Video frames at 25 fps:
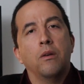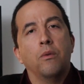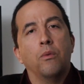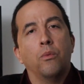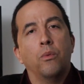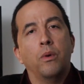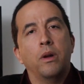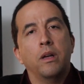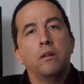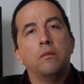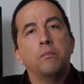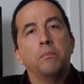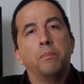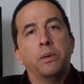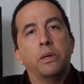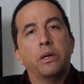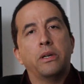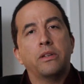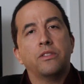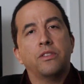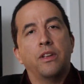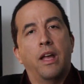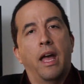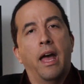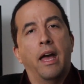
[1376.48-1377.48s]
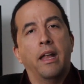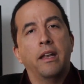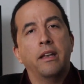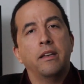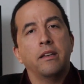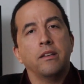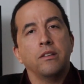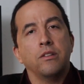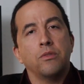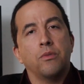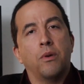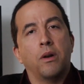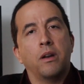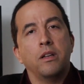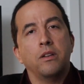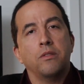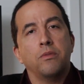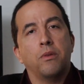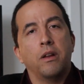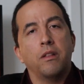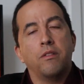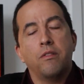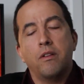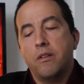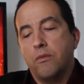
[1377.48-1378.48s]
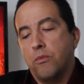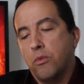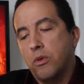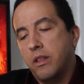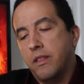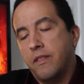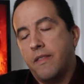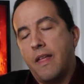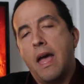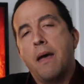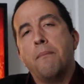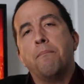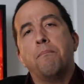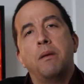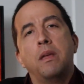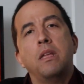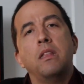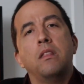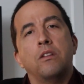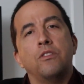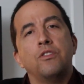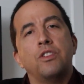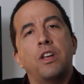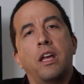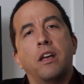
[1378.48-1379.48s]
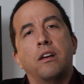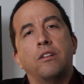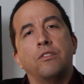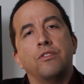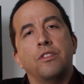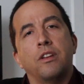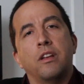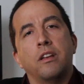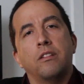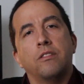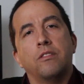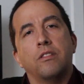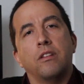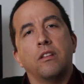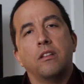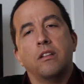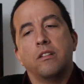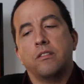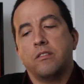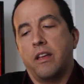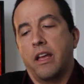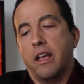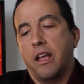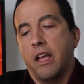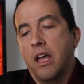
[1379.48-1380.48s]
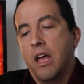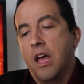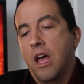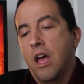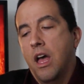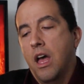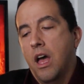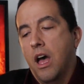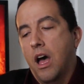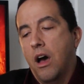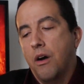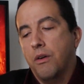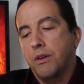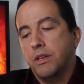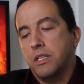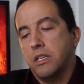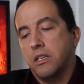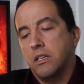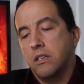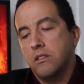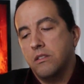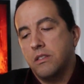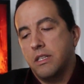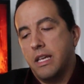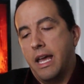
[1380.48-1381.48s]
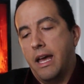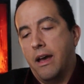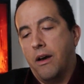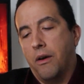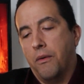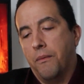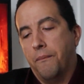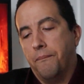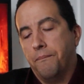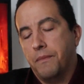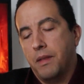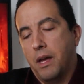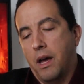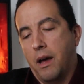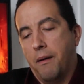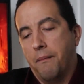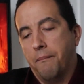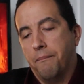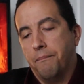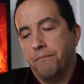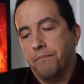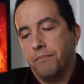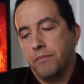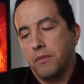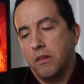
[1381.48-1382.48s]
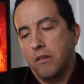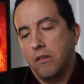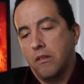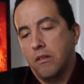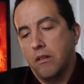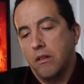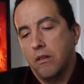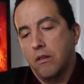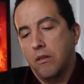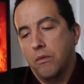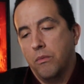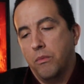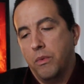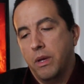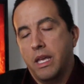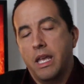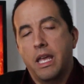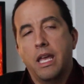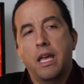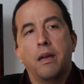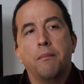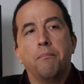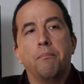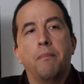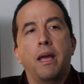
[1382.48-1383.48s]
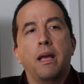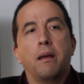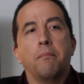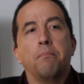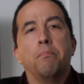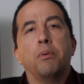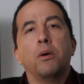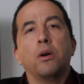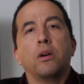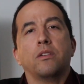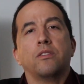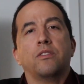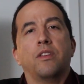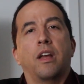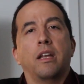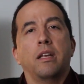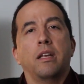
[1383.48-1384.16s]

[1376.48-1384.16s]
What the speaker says: Will books end in 2023? Wouldn't that be the JL jinx? It's like, oh, it turns out we can't make books